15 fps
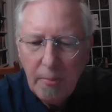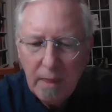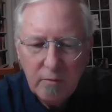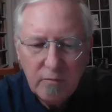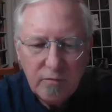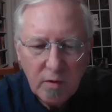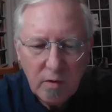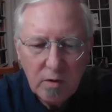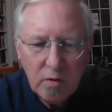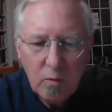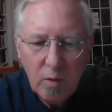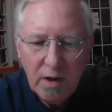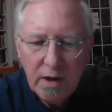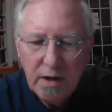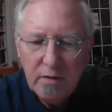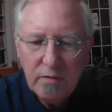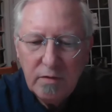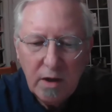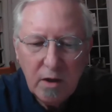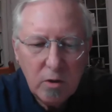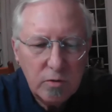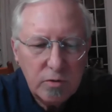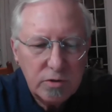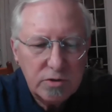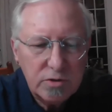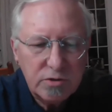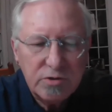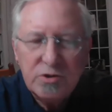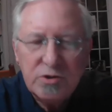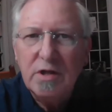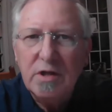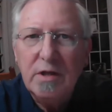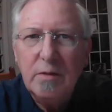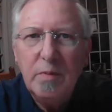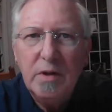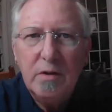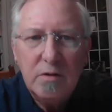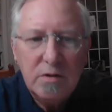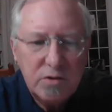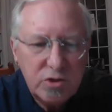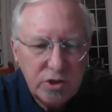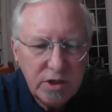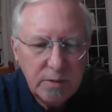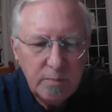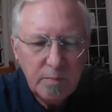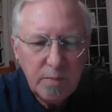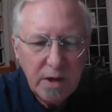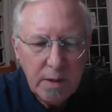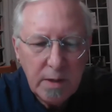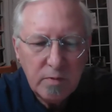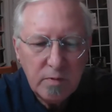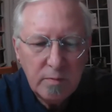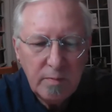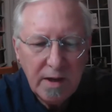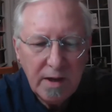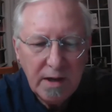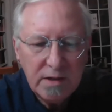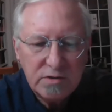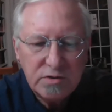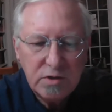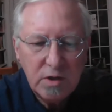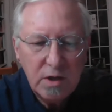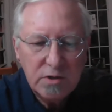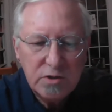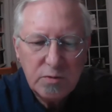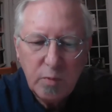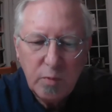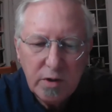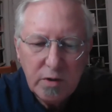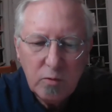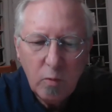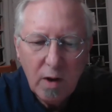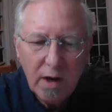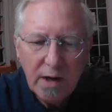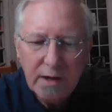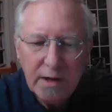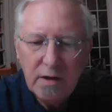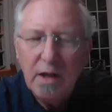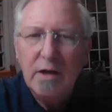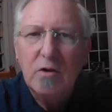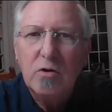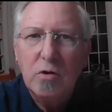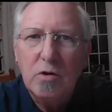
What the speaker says: And far away, the elders are sleeping, cheap paperbacks spread wide like